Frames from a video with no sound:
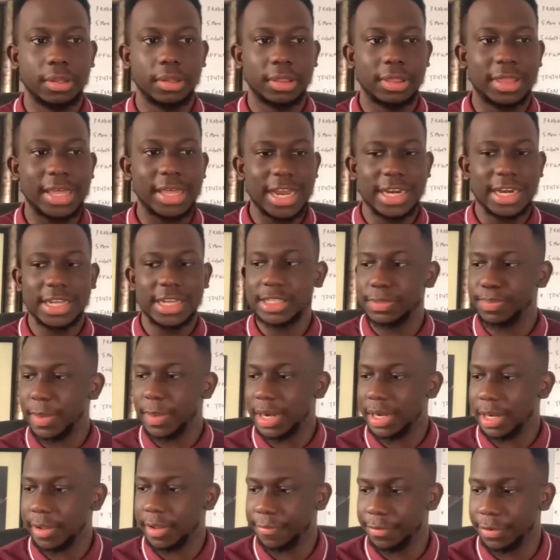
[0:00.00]
that is
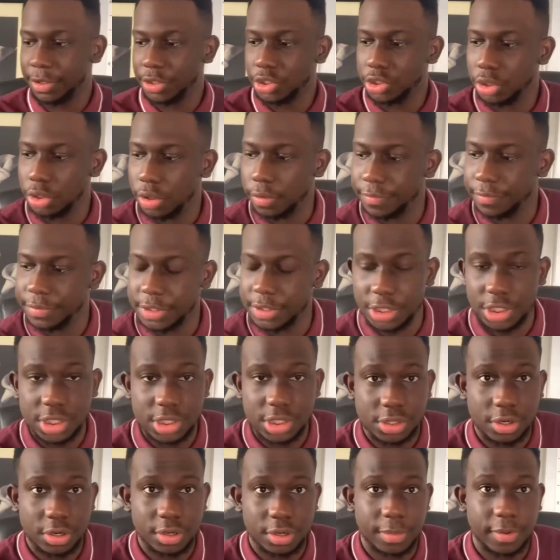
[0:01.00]
my definition of digital.
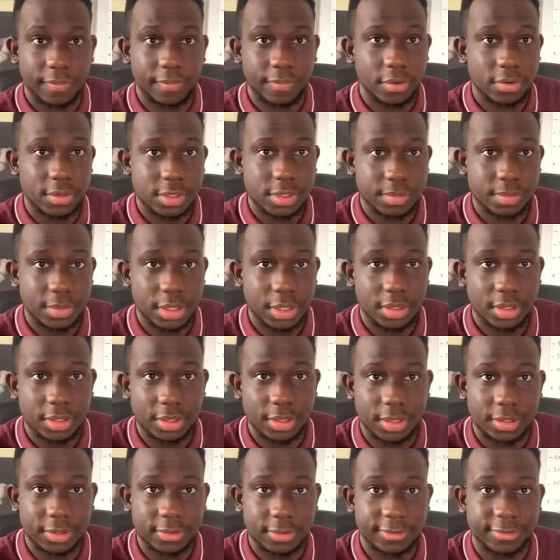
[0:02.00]
Sorry, my phone is making a
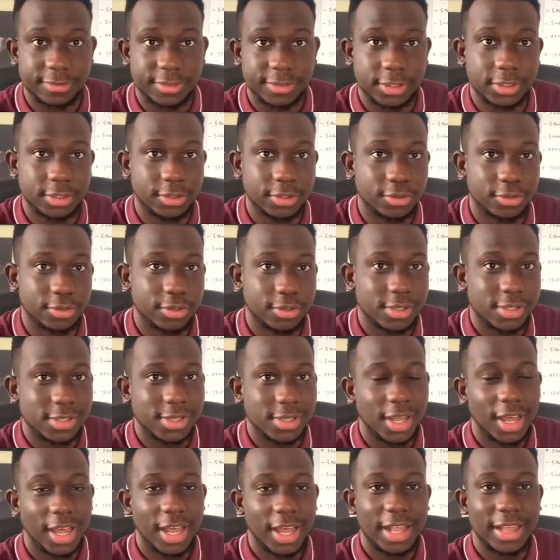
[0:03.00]
little freaking noise.
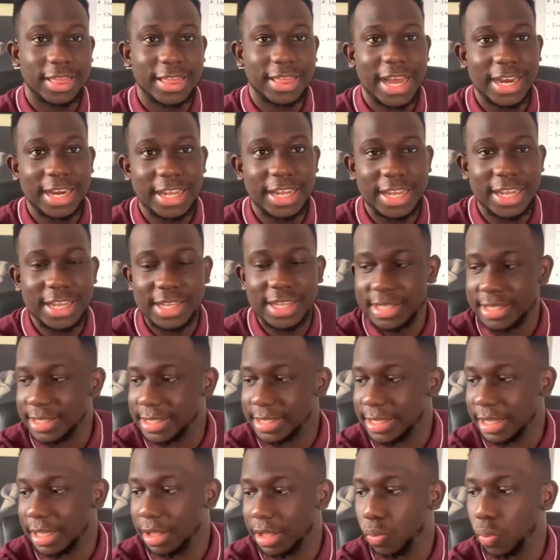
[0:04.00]
That
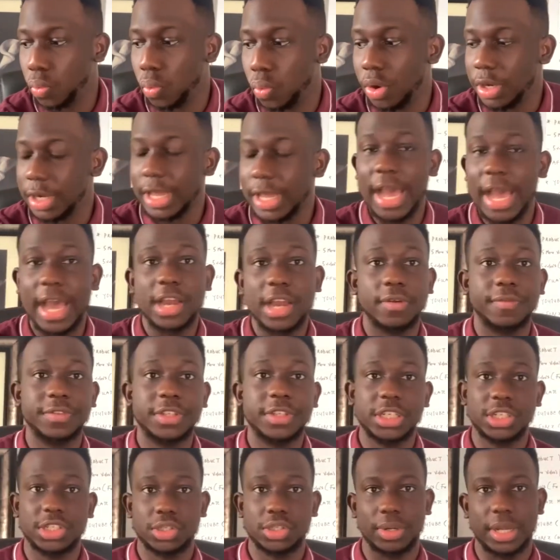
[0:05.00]
is one kind of
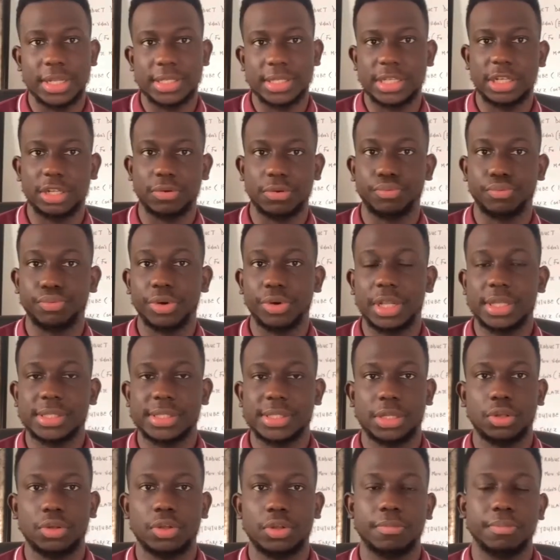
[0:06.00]
digital estate, real
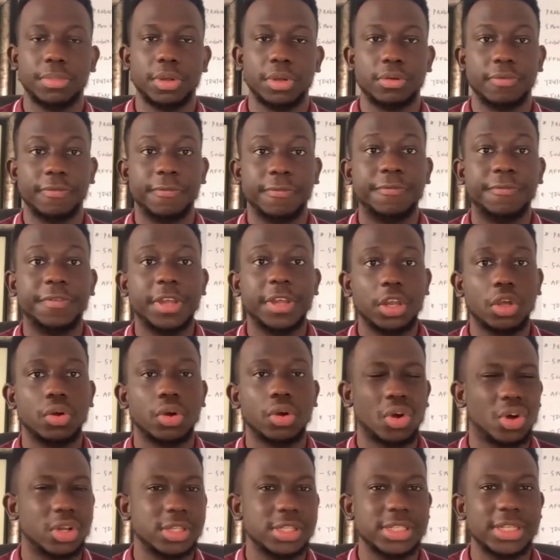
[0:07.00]
estate you can build.
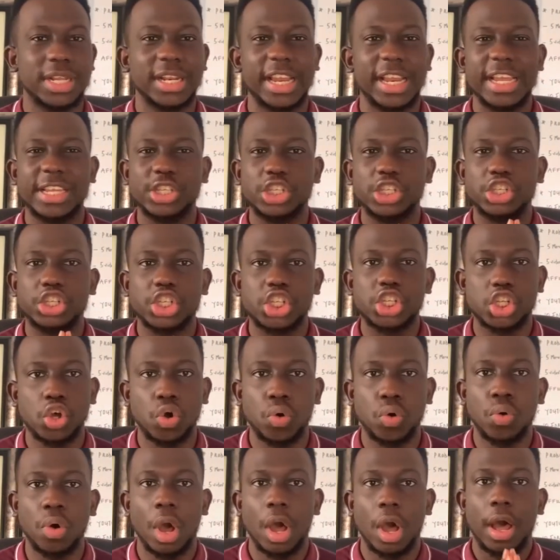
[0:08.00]
Video content is
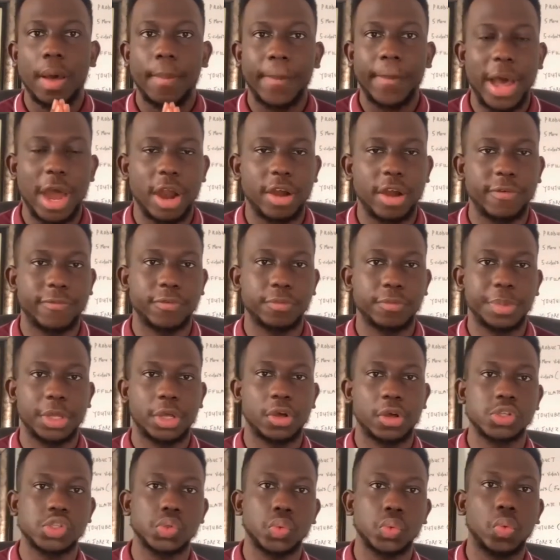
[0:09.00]
so powerful
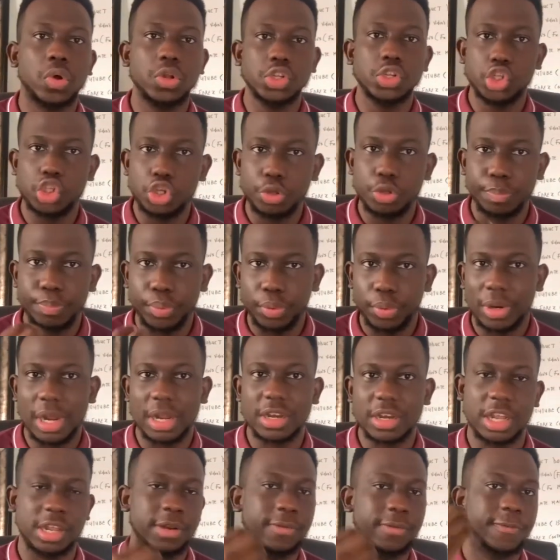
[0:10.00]
because once you put
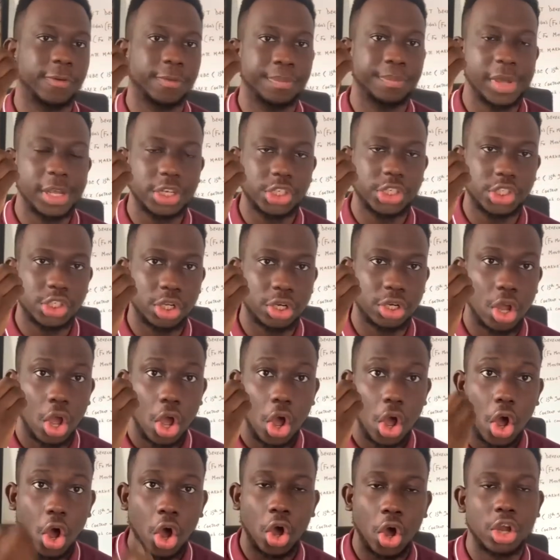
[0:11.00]
up information
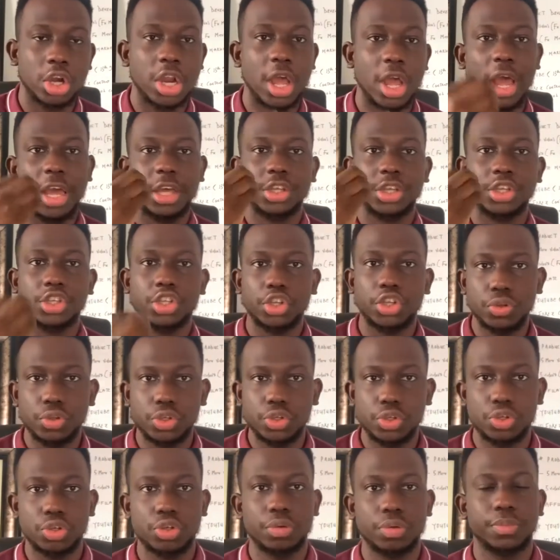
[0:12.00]
on
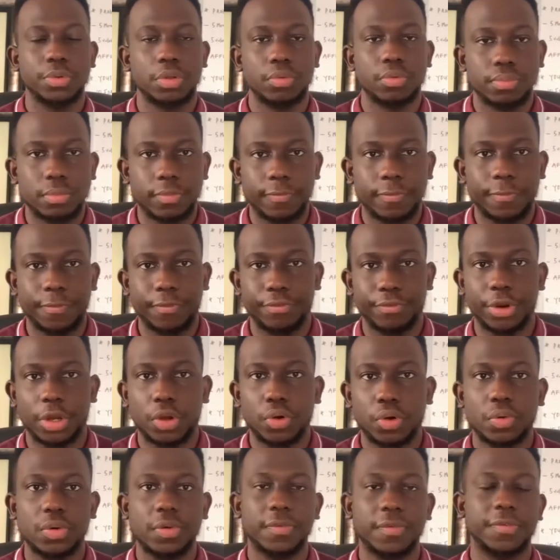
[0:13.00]
YouTube, you
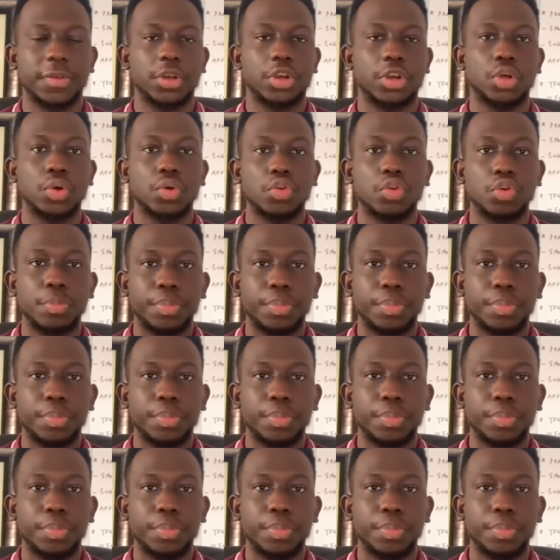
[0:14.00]
record the video, you